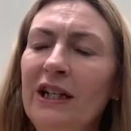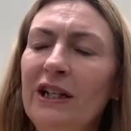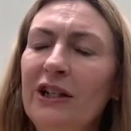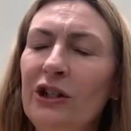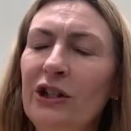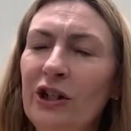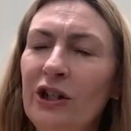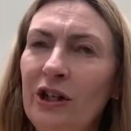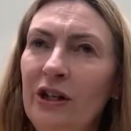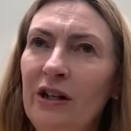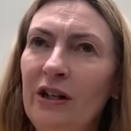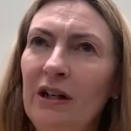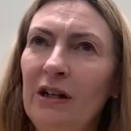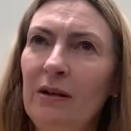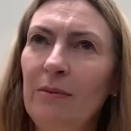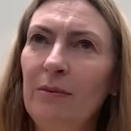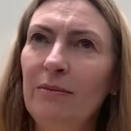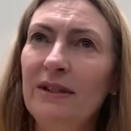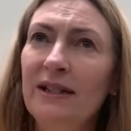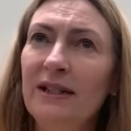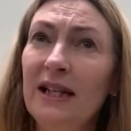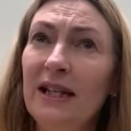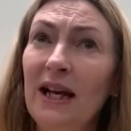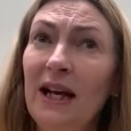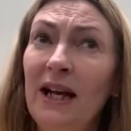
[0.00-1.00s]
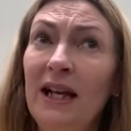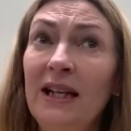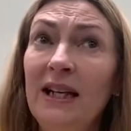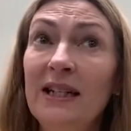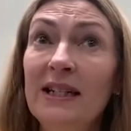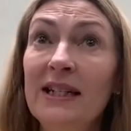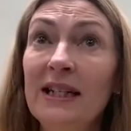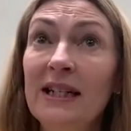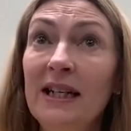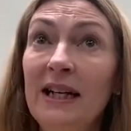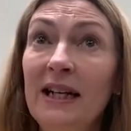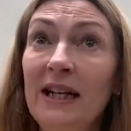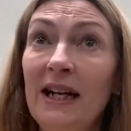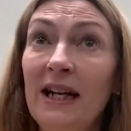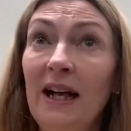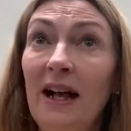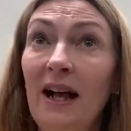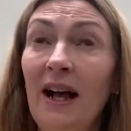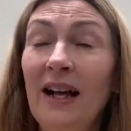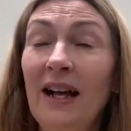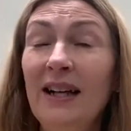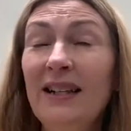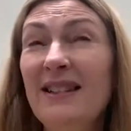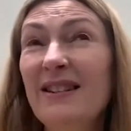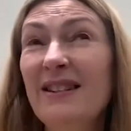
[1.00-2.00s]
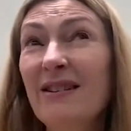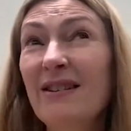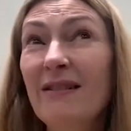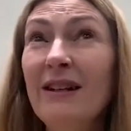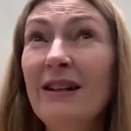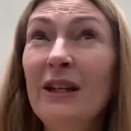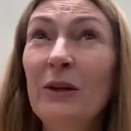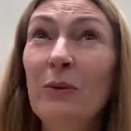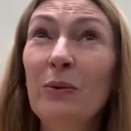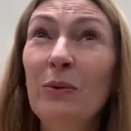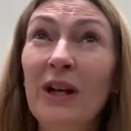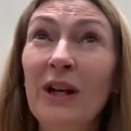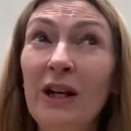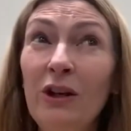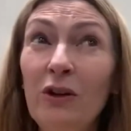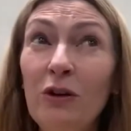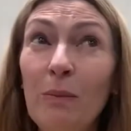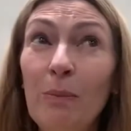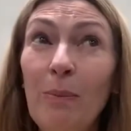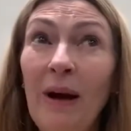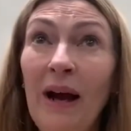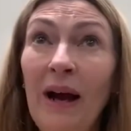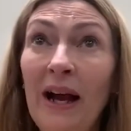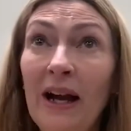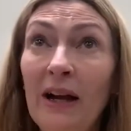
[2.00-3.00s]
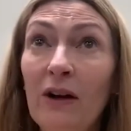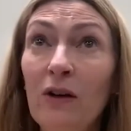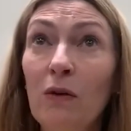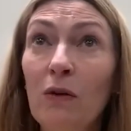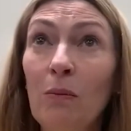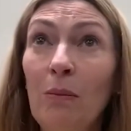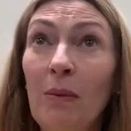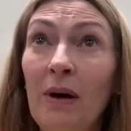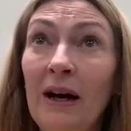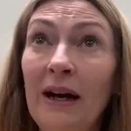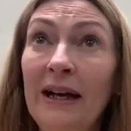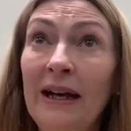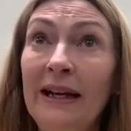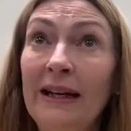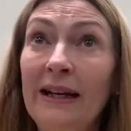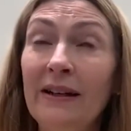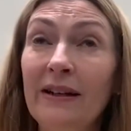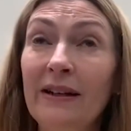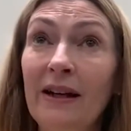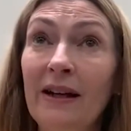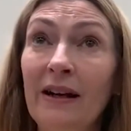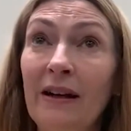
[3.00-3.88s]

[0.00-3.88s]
terms. And I certainly, when I look back on my